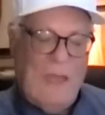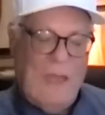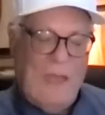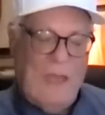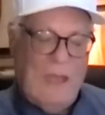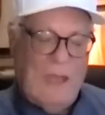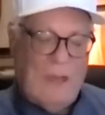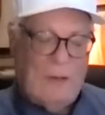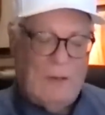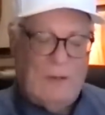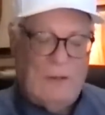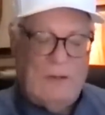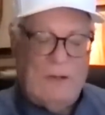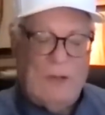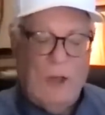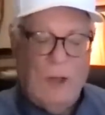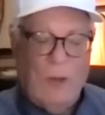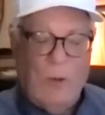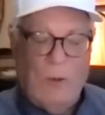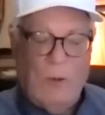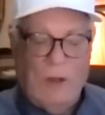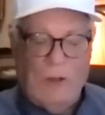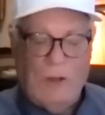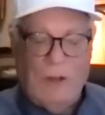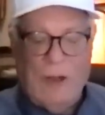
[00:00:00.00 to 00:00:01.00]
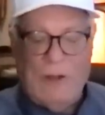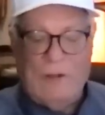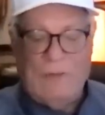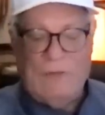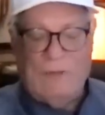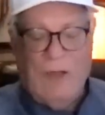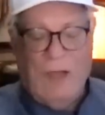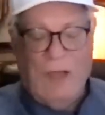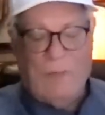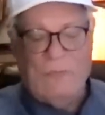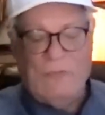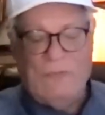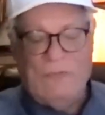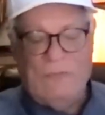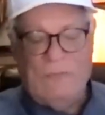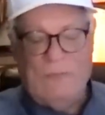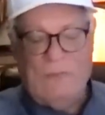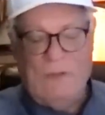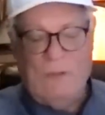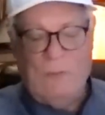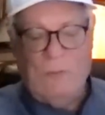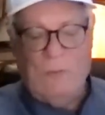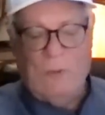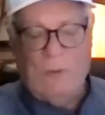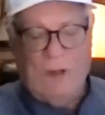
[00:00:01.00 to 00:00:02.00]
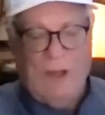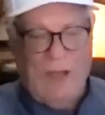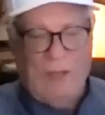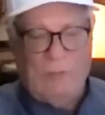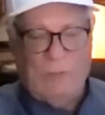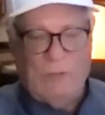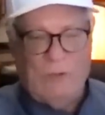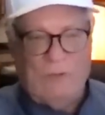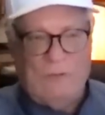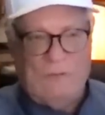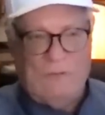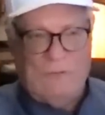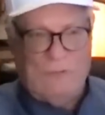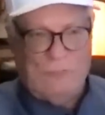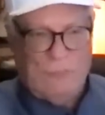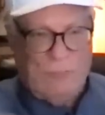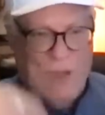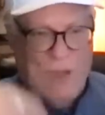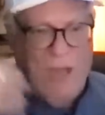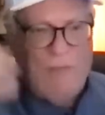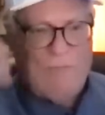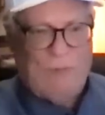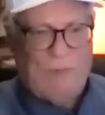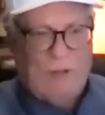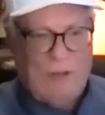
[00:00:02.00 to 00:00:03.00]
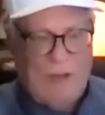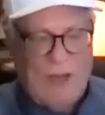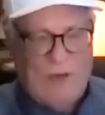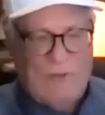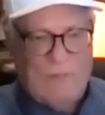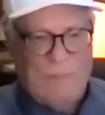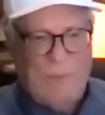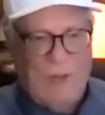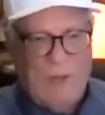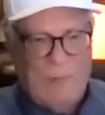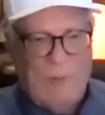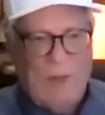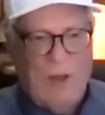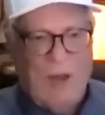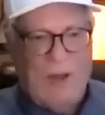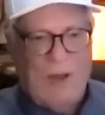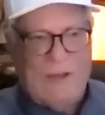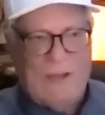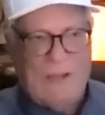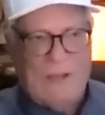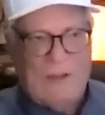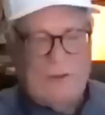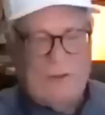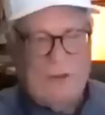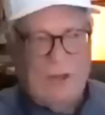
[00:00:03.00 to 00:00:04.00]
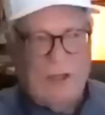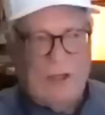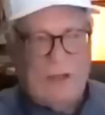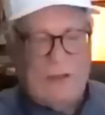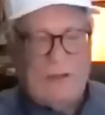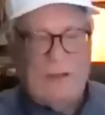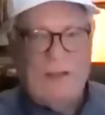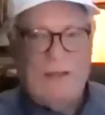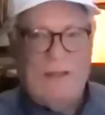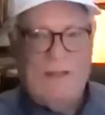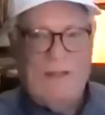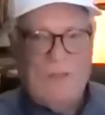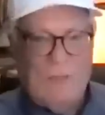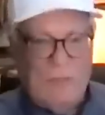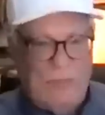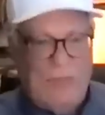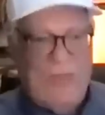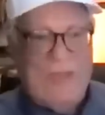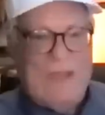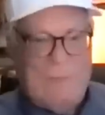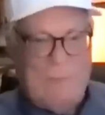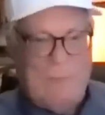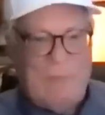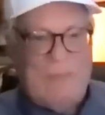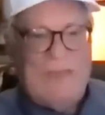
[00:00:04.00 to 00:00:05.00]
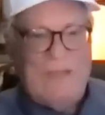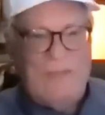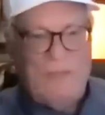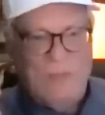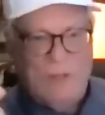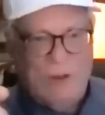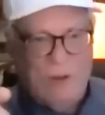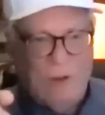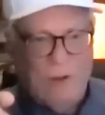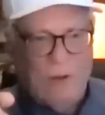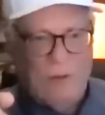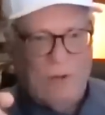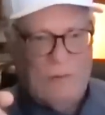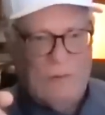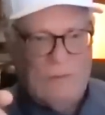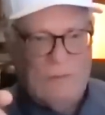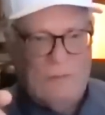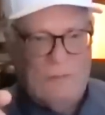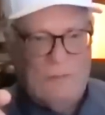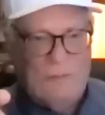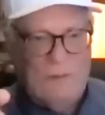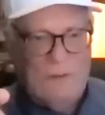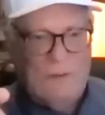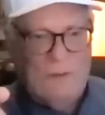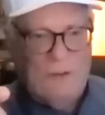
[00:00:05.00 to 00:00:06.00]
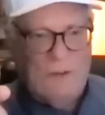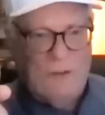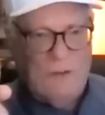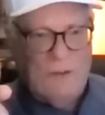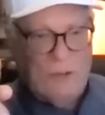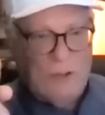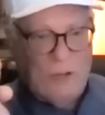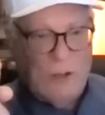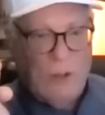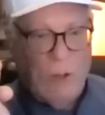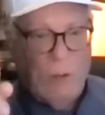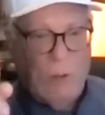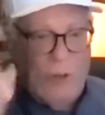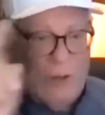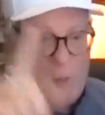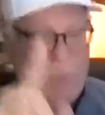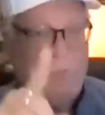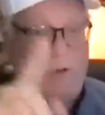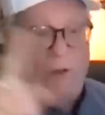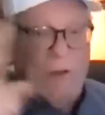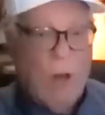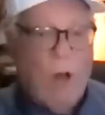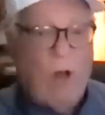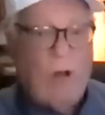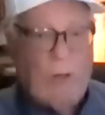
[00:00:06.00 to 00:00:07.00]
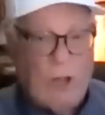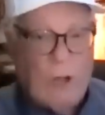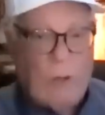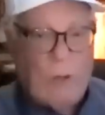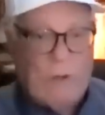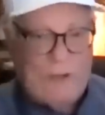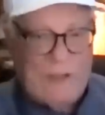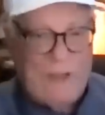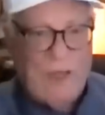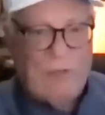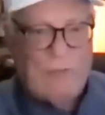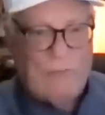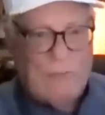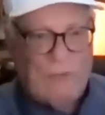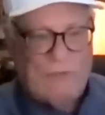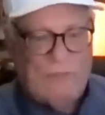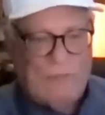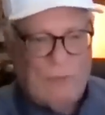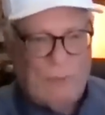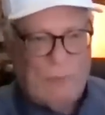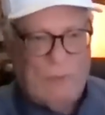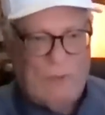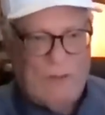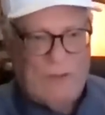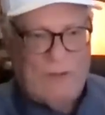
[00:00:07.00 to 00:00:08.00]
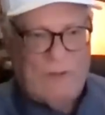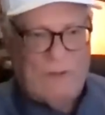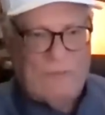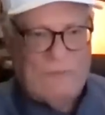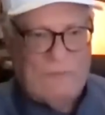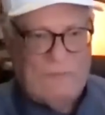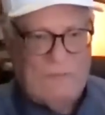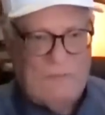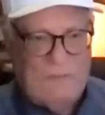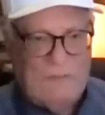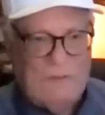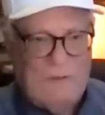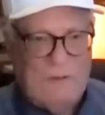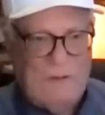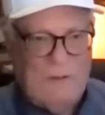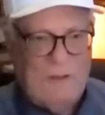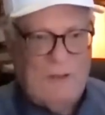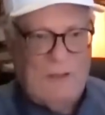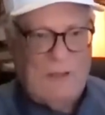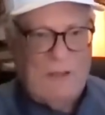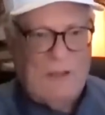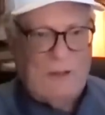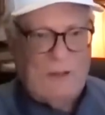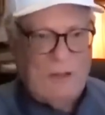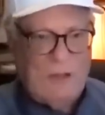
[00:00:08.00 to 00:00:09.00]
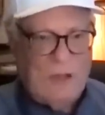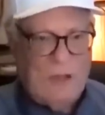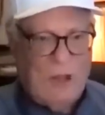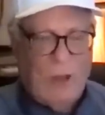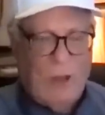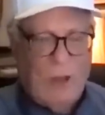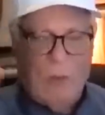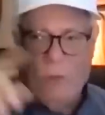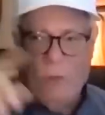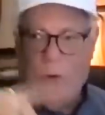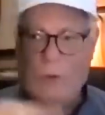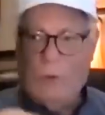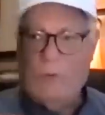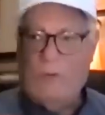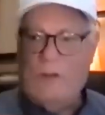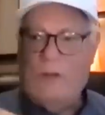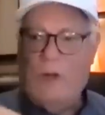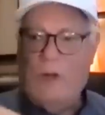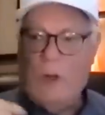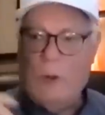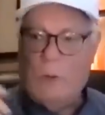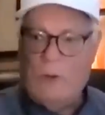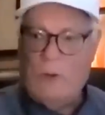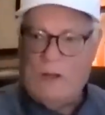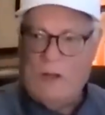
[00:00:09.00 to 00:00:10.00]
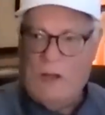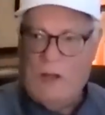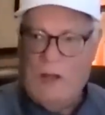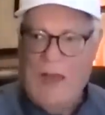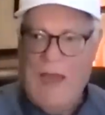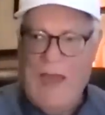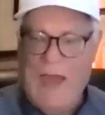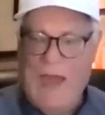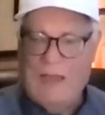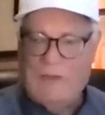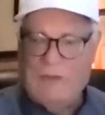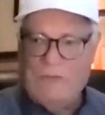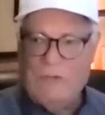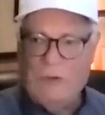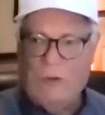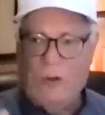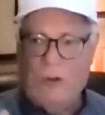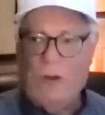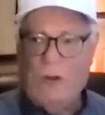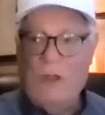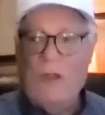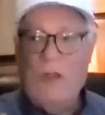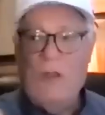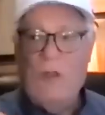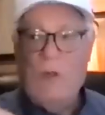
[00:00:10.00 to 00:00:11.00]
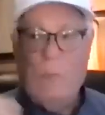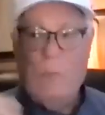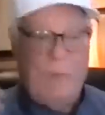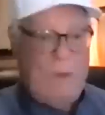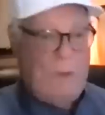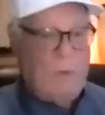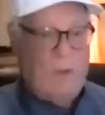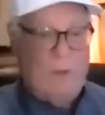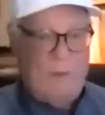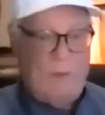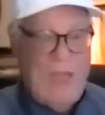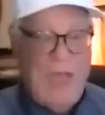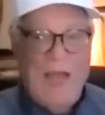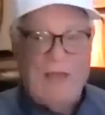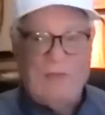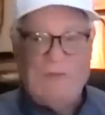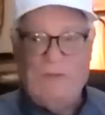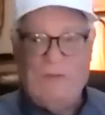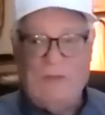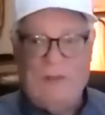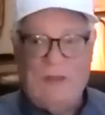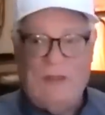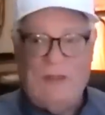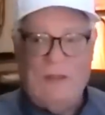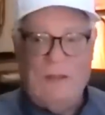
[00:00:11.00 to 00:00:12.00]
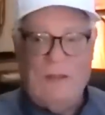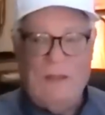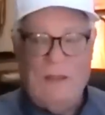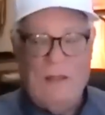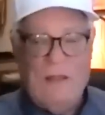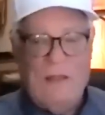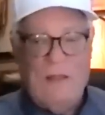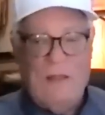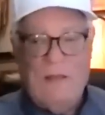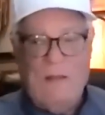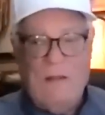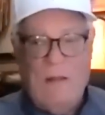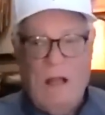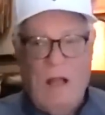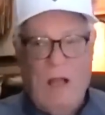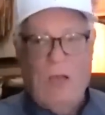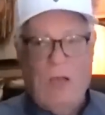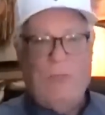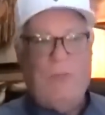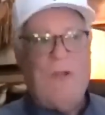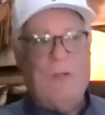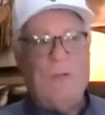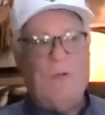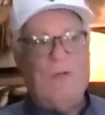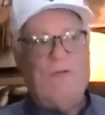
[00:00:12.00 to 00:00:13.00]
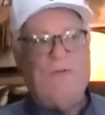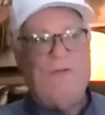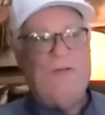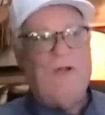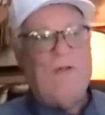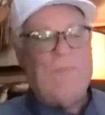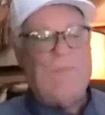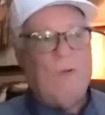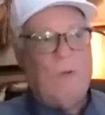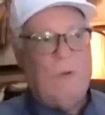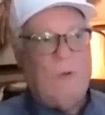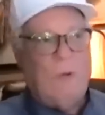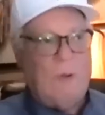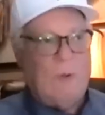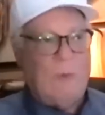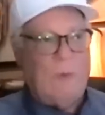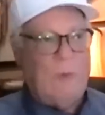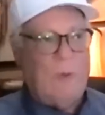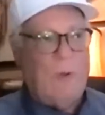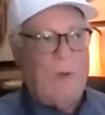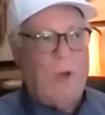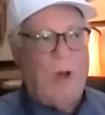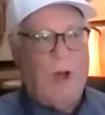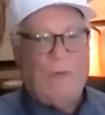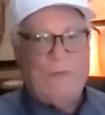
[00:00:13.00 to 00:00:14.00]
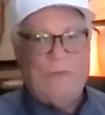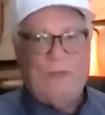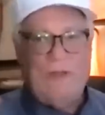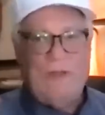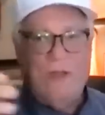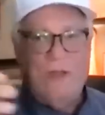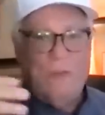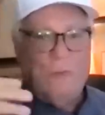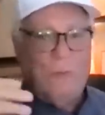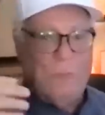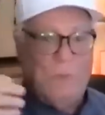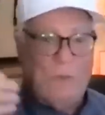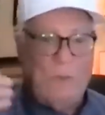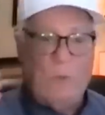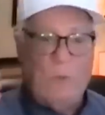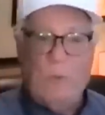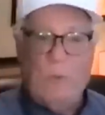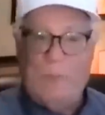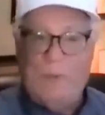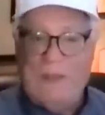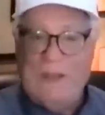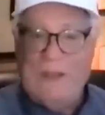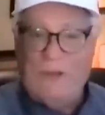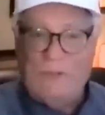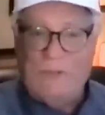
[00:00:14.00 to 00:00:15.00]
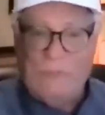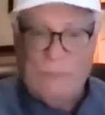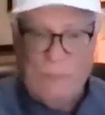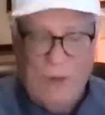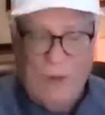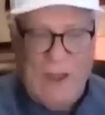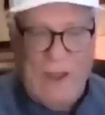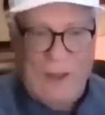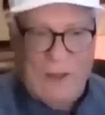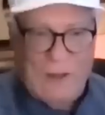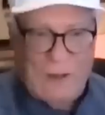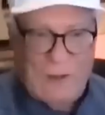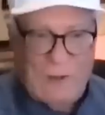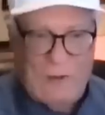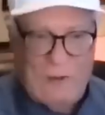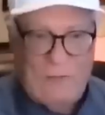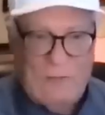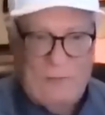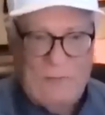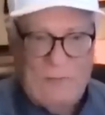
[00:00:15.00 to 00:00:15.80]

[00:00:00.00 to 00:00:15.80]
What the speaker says: lot of times when I would travel out of my body at night, they'd be there, and we'd all go together someplace, or we'd go to a class, or we would actually, there were several where we were all together and we were being trained,